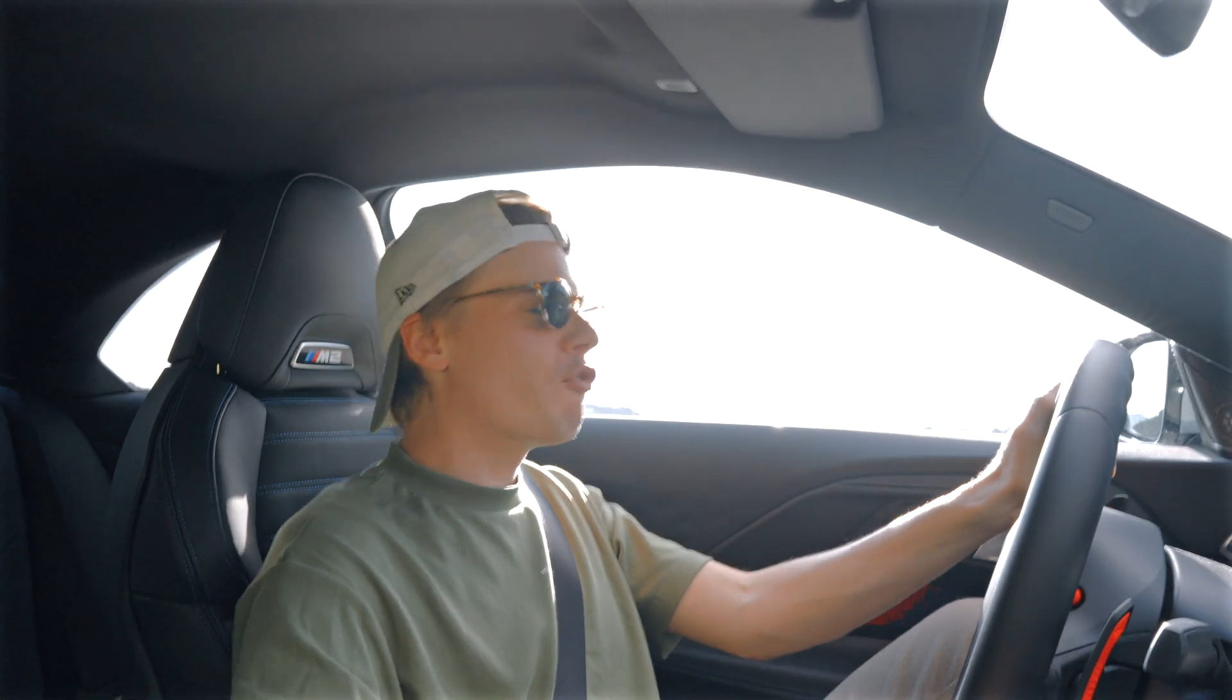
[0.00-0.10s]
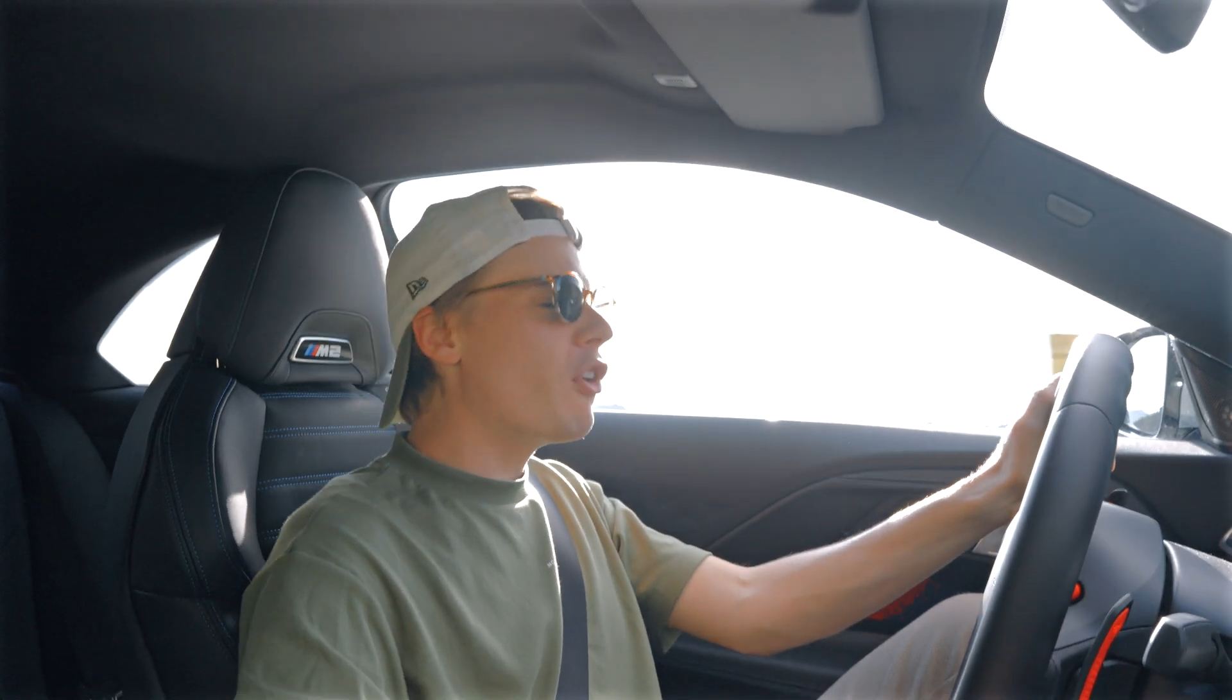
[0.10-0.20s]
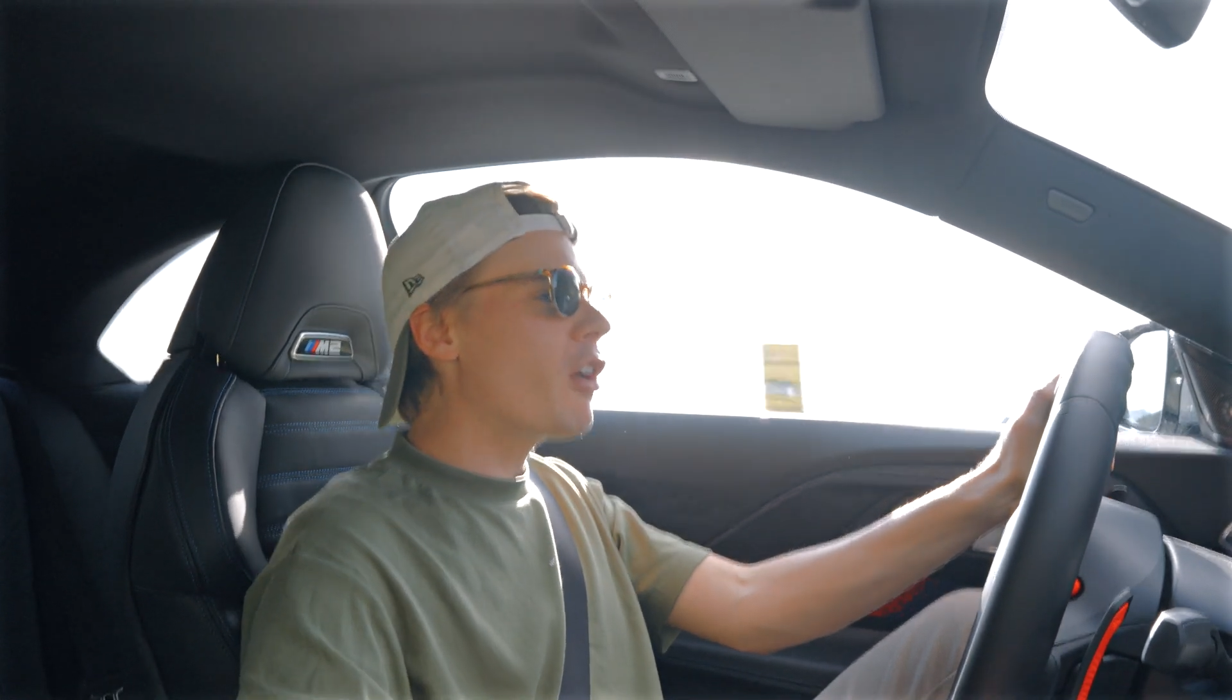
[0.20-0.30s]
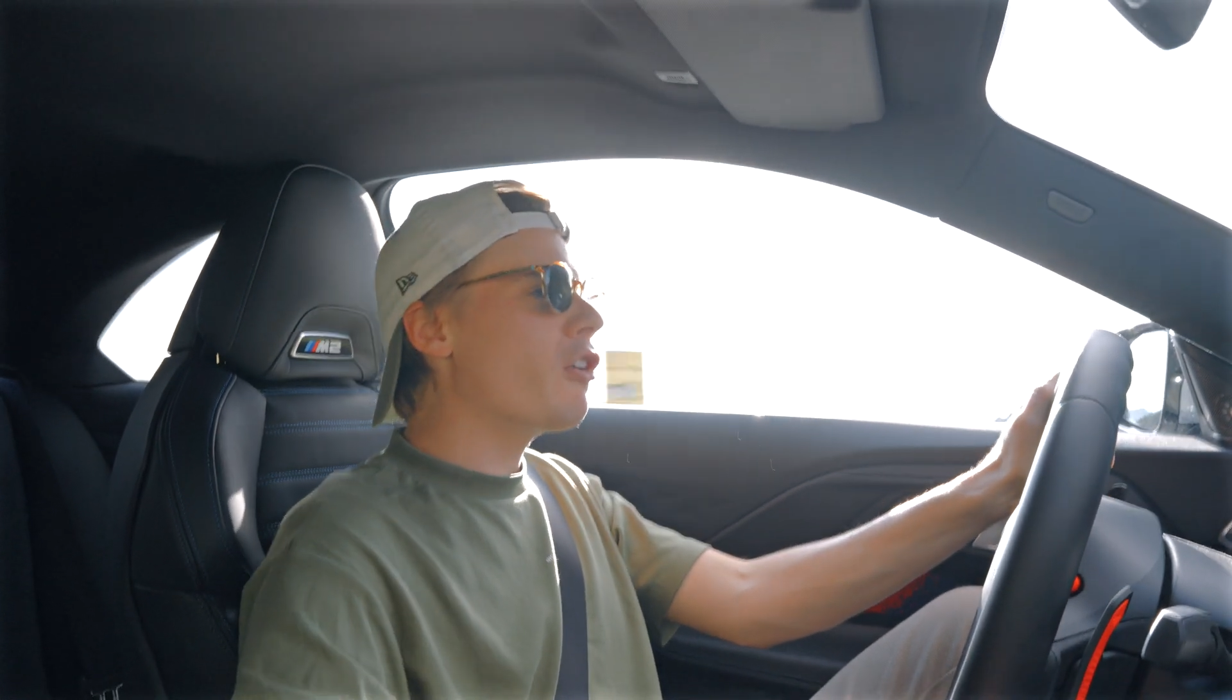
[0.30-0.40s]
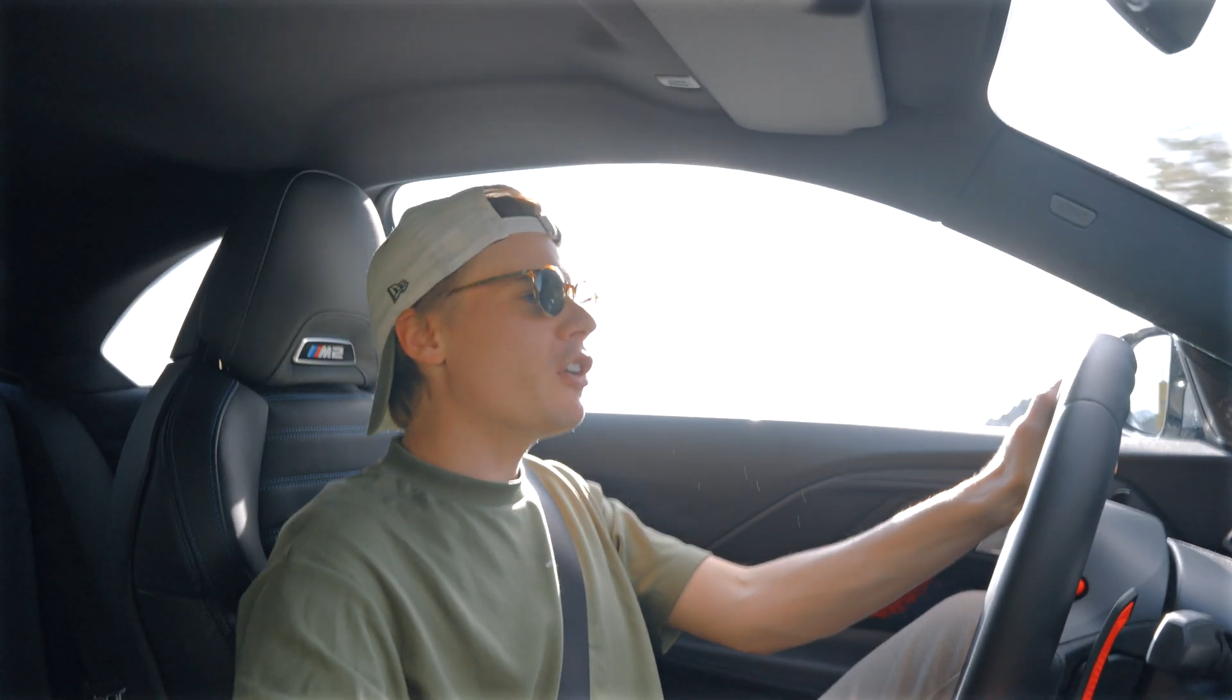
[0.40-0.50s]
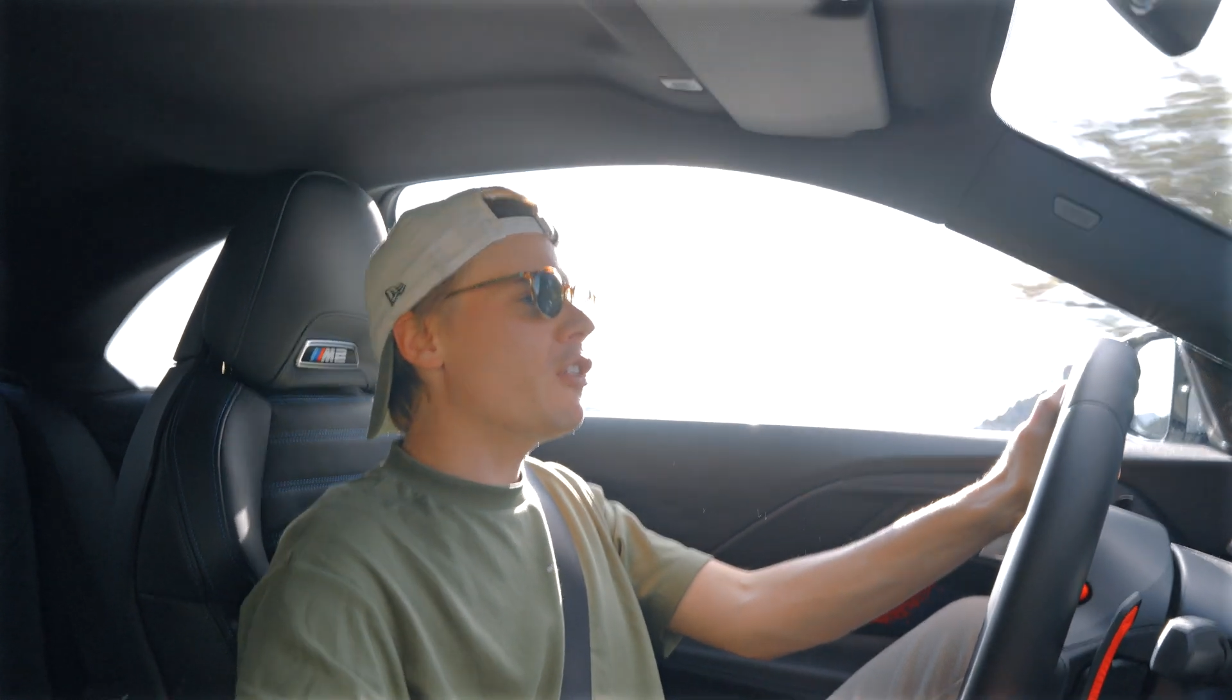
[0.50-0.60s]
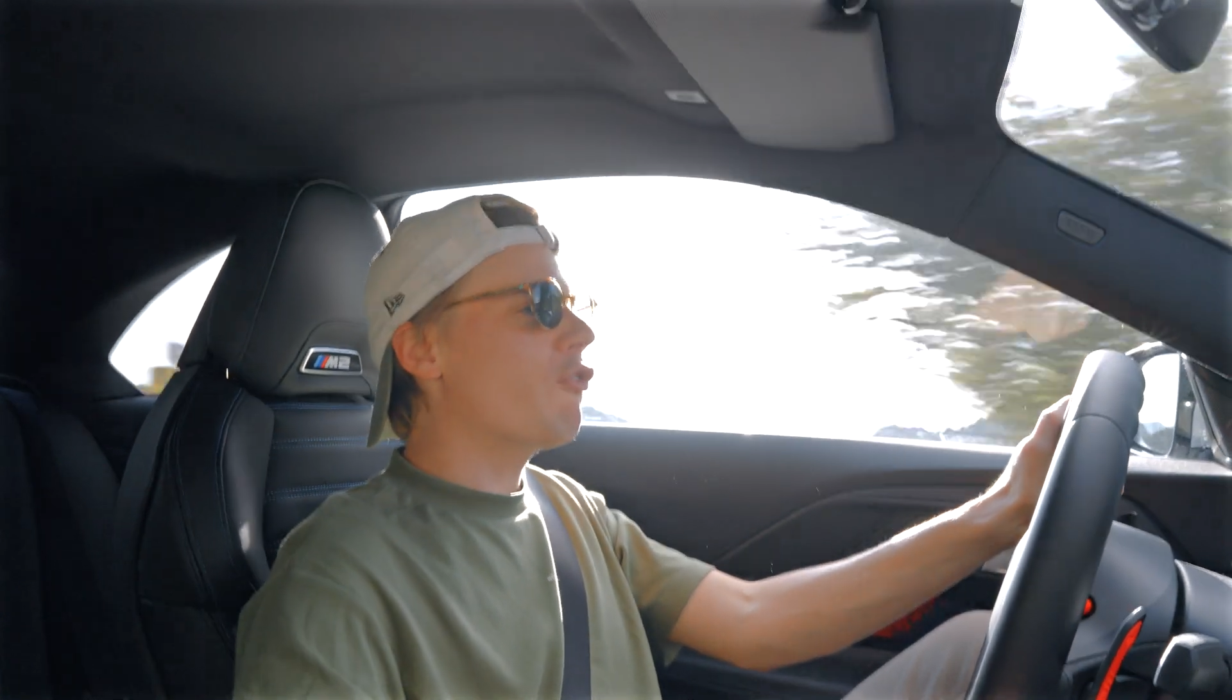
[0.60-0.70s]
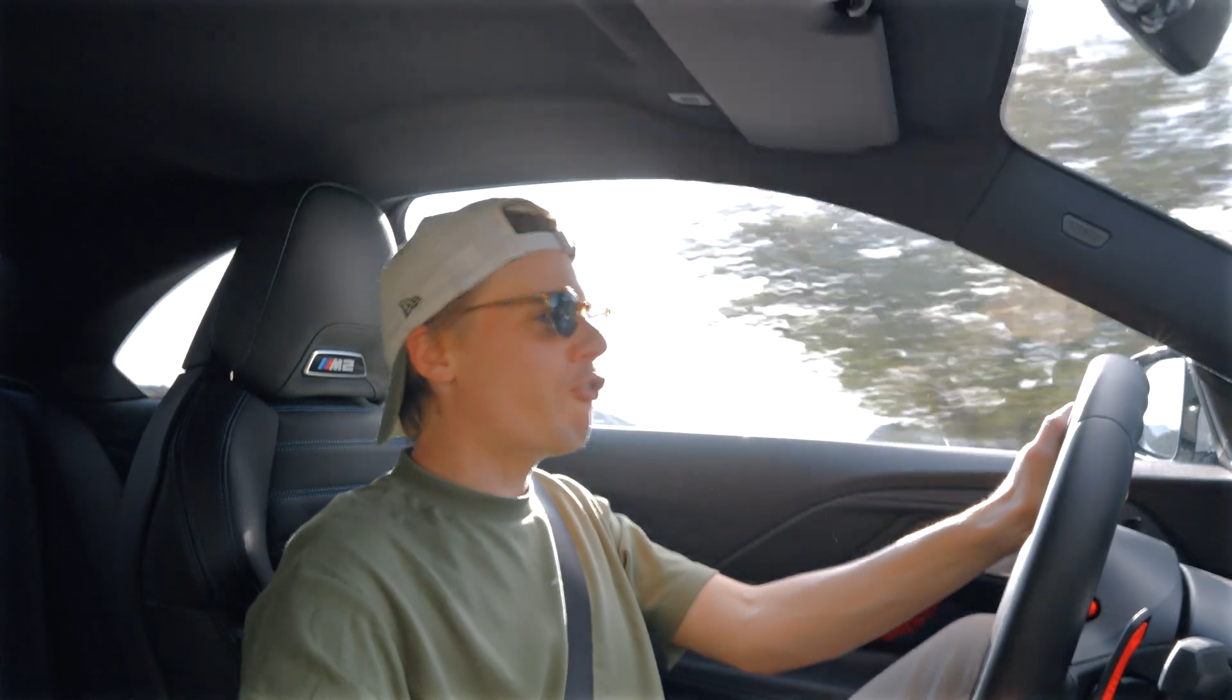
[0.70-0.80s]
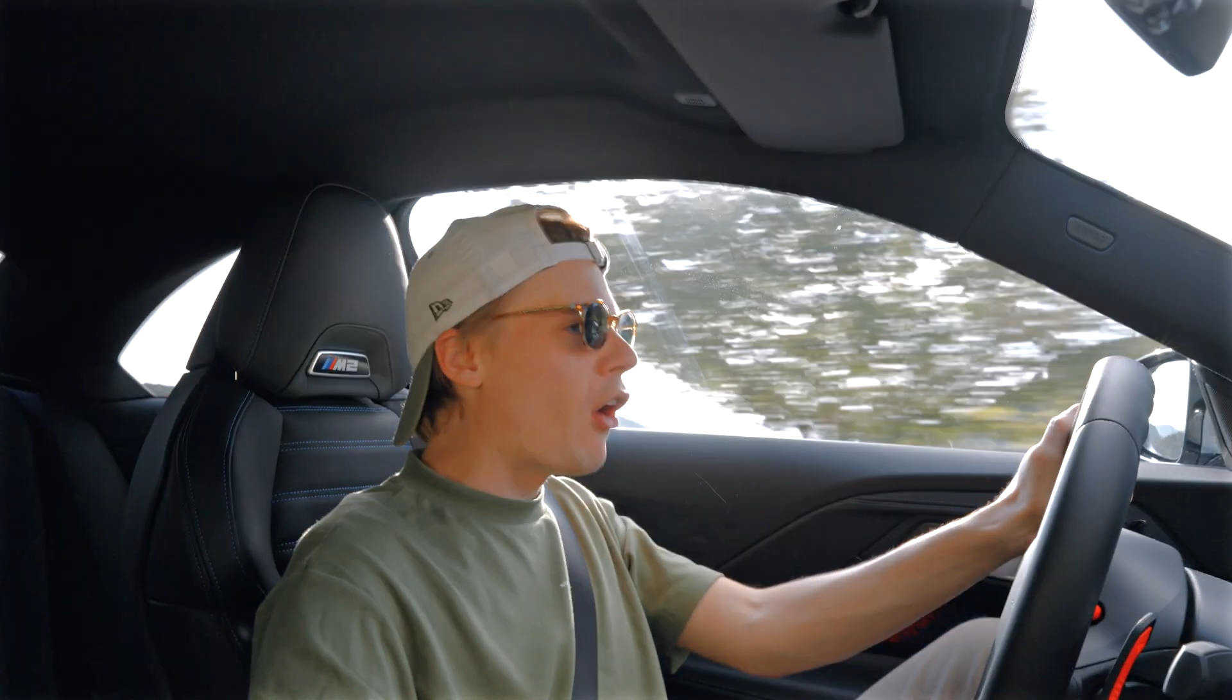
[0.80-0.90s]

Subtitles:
very